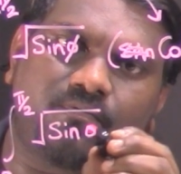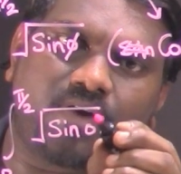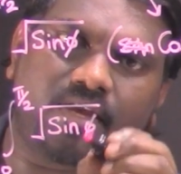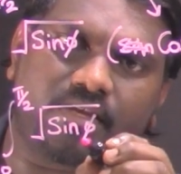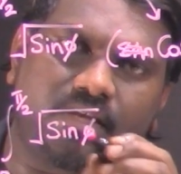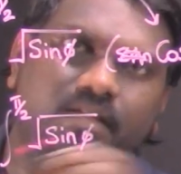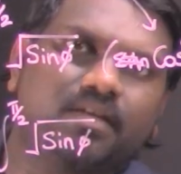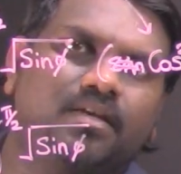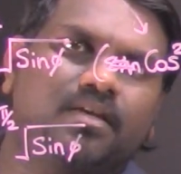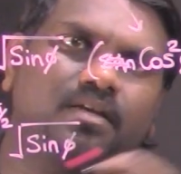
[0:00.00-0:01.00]
phi,
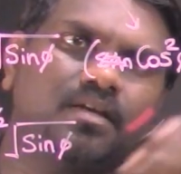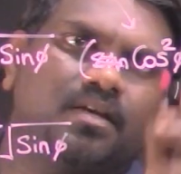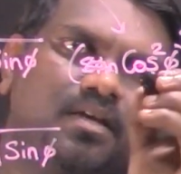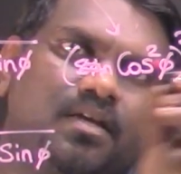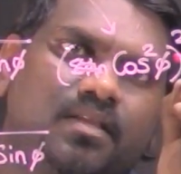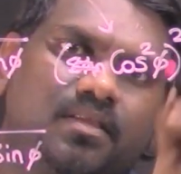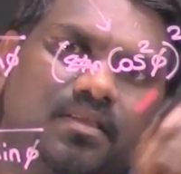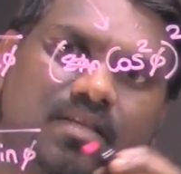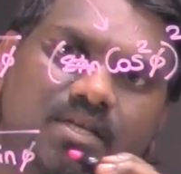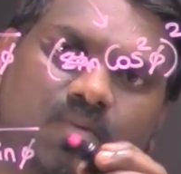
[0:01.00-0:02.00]

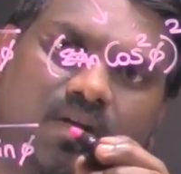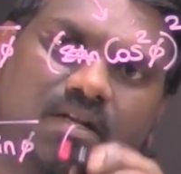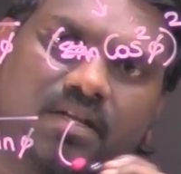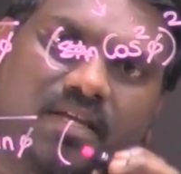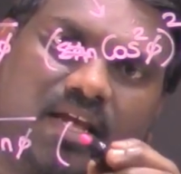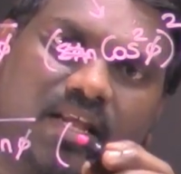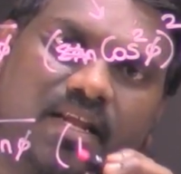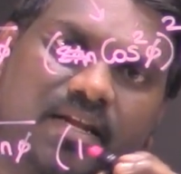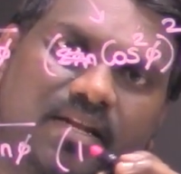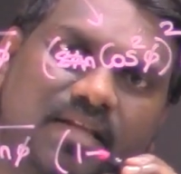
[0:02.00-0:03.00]
this one, can
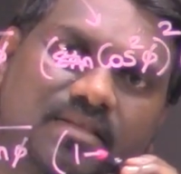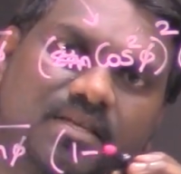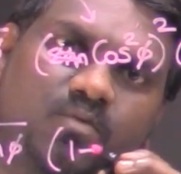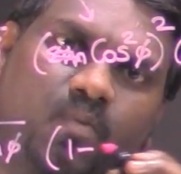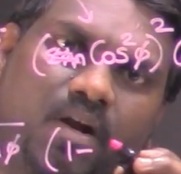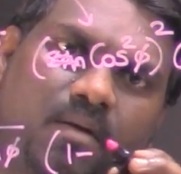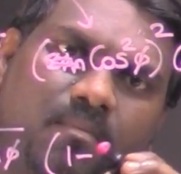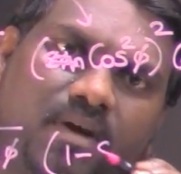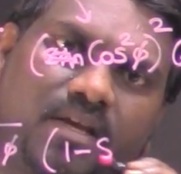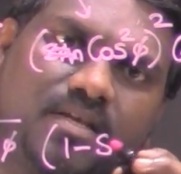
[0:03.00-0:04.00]
I write it like this?
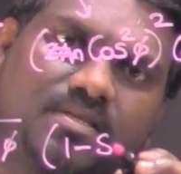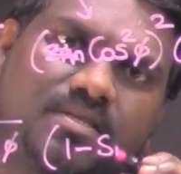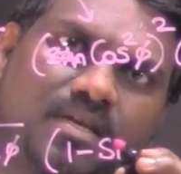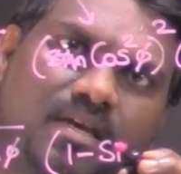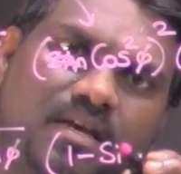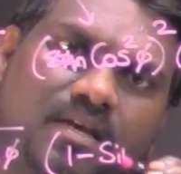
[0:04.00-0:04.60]
1 minus